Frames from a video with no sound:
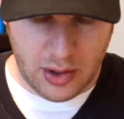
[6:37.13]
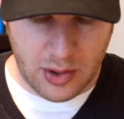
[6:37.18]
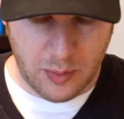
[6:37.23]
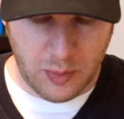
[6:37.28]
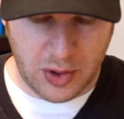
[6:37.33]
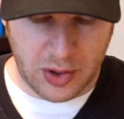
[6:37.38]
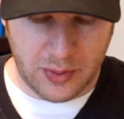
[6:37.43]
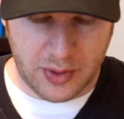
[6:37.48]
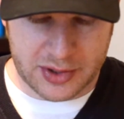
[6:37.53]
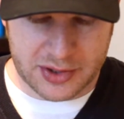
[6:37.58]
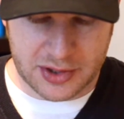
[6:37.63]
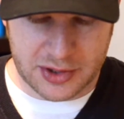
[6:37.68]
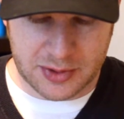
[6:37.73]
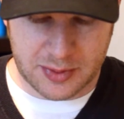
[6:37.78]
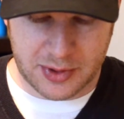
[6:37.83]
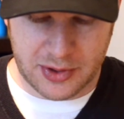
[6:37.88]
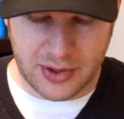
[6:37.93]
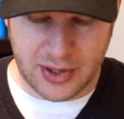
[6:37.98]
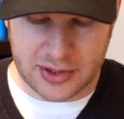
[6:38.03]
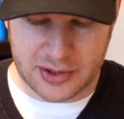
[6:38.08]
What questions
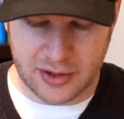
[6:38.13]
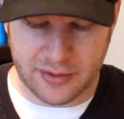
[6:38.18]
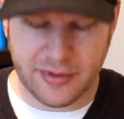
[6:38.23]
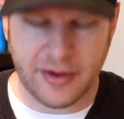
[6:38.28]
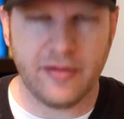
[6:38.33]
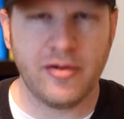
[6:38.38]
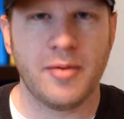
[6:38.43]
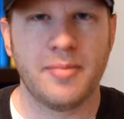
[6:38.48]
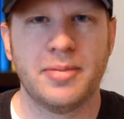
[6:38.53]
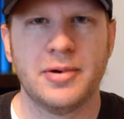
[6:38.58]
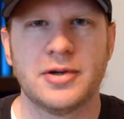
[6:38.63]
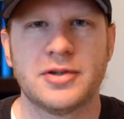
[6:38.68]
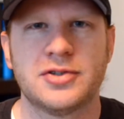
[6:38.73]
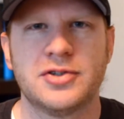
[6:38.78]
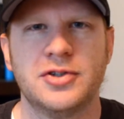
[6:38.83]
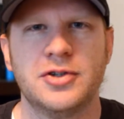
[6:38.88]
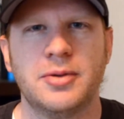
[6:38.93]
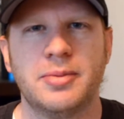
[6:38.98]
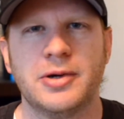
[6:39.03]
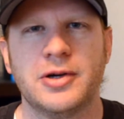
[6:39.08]
would you ask your favorite
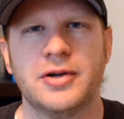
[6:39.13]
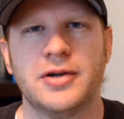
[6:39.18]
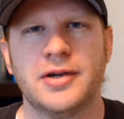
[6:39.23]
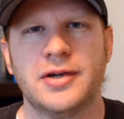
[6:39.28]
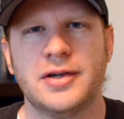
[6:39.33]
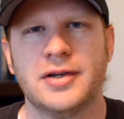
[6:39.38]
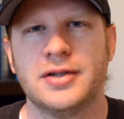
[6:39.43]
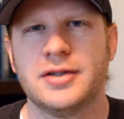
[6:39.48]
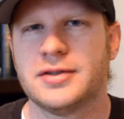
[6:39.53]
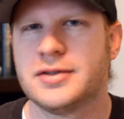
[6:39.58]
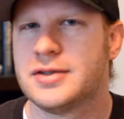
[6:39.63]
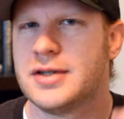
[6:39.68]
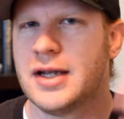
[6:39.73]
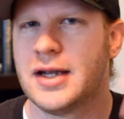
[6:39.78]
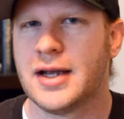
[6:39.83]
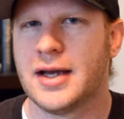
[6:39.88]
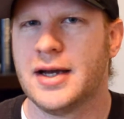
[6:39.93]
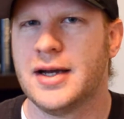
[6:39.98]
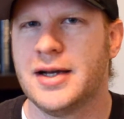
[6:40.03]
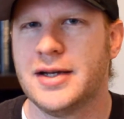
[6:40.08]
booktubers?
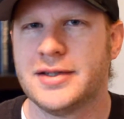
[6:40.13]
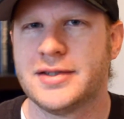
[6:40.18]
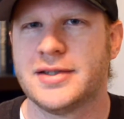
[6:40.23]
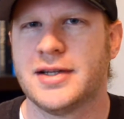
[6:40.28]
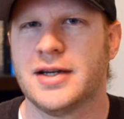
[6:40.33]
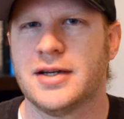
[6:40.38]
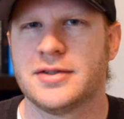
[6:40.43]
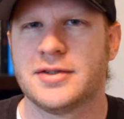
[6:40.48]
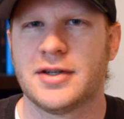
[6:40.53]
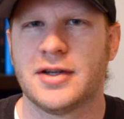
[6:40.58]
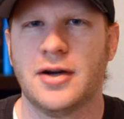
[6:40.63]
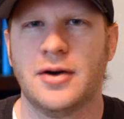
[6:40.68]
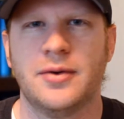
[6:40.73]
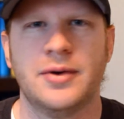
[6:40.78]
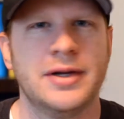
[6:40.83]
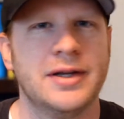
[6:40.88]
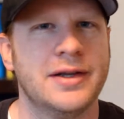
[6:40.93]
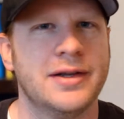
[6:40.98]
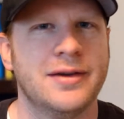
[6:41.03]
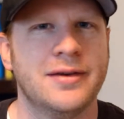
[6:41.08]
Hey guys, how's it
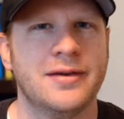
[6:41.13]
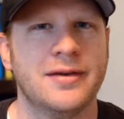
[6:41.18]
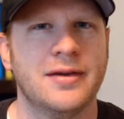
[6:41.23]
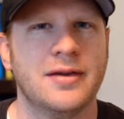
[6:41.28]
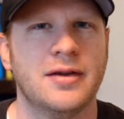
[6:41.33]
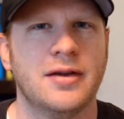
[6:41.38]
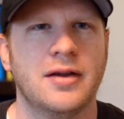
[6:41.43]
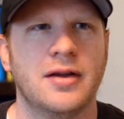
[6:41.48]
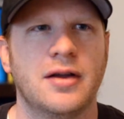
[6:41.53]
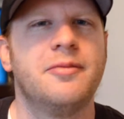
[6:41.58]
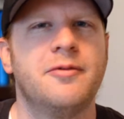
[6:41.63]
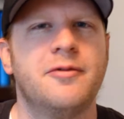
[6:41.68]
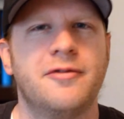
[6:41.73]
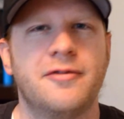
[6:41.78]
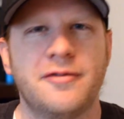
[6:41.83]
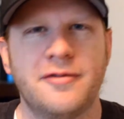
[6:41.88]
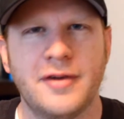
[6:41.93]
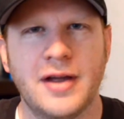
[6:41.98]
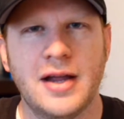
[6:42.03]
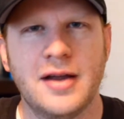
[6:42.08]
going?
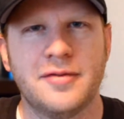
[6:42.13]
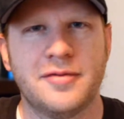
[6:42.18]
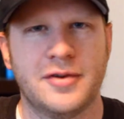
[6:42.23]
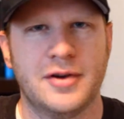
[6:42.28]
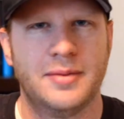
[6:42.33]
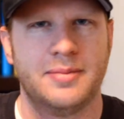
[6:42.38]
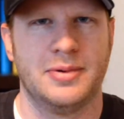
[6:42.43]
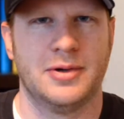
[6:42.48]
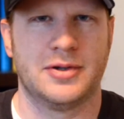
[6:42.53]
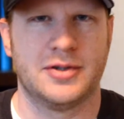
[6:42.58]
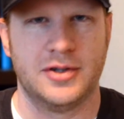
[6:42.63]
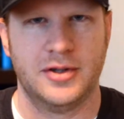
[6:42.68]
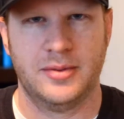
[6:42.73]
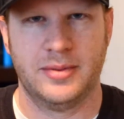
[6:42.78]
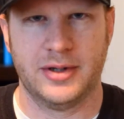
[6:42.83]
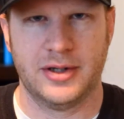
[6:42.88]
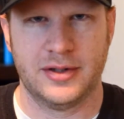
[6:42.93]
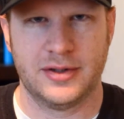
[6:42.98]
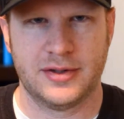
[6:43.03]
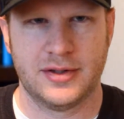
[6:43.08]
Favorite
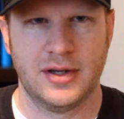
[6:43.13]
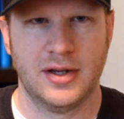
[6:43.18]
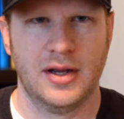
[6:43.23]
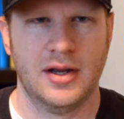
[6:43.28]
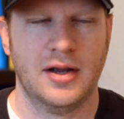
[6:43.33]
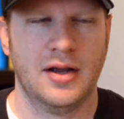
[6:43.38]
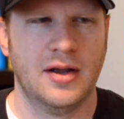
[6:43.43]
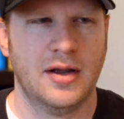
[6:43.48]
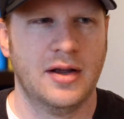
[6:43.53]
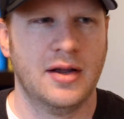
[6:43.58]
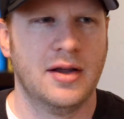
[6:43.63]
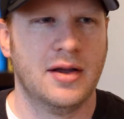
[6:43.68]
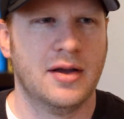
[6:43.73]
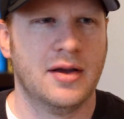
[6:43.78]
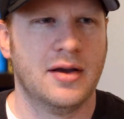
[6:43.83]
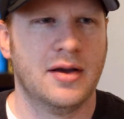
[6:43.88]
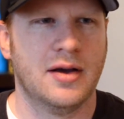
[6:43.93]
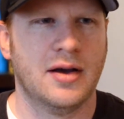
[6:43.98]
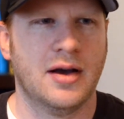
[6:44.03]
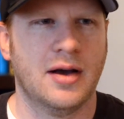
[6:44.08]
booktubers?
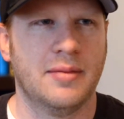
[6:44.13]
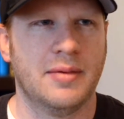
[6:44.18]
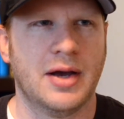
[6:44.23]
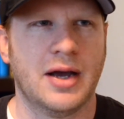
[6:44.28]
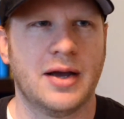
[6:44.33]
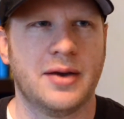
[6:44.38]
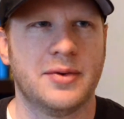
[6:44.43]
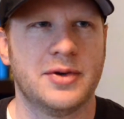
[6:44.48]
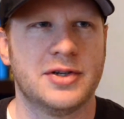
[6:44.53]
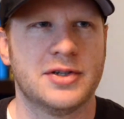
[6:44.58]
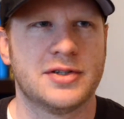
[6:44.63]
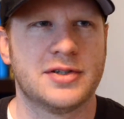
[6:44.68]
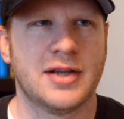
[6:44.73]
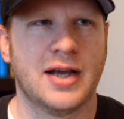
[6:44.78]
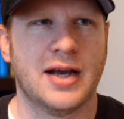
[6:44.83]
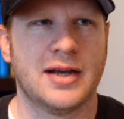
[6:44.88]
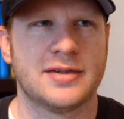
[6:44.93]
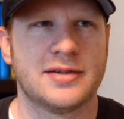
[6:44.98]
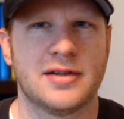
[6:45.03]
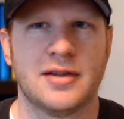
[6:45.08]
I would just
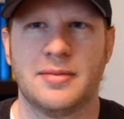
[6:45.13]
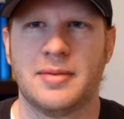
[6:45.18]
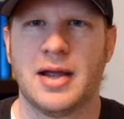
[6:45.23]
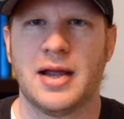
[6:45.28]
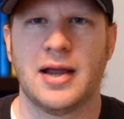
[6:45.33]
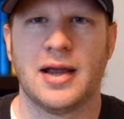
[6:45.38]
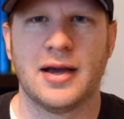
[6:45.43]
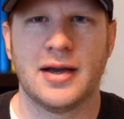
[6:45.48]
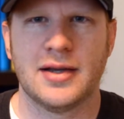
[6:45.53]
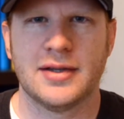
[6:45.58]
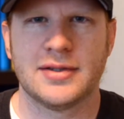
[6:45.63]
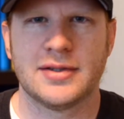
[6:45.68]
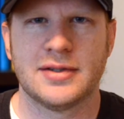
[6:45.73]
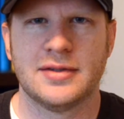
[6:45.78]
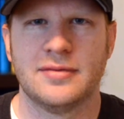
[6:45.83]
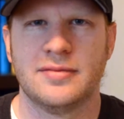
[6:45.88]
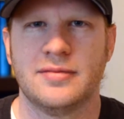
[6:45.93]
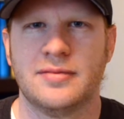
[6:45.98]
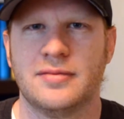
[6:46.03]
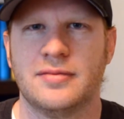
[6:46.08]
ask them, hey guys,
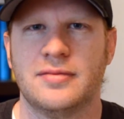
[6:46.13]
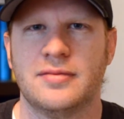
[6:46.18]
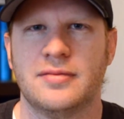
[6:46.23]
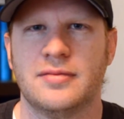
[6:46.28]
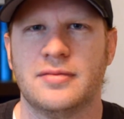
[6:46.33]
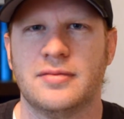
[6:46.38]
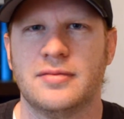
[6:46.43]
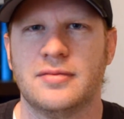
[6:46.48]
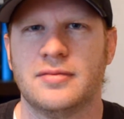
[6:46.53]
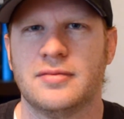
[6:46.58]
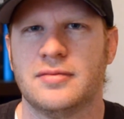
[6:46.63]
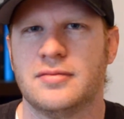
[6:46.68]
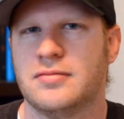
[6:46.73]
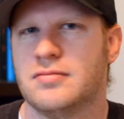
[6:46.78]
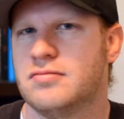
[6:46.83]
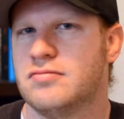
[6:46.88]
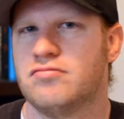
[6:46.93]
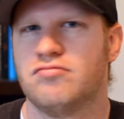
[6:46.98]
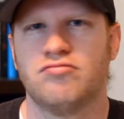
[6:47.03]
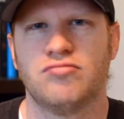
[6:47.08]

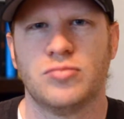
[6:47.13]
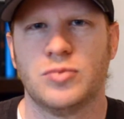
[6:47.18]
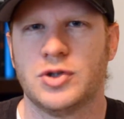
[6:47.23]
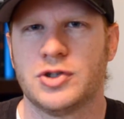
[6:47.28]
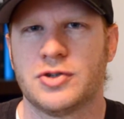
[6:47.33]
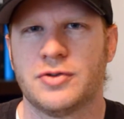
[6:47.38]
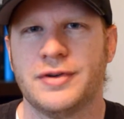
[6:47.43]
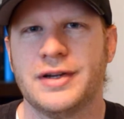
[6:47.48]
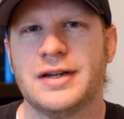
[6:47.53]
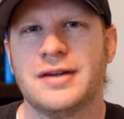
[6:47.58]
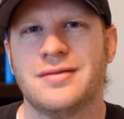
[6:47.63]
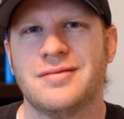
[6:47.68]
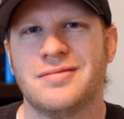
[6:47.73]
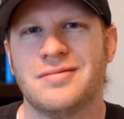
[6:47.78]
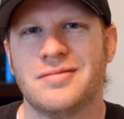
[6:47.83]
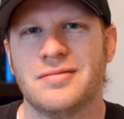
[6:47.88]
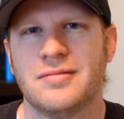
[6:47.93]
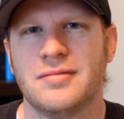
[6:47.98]
what you reading?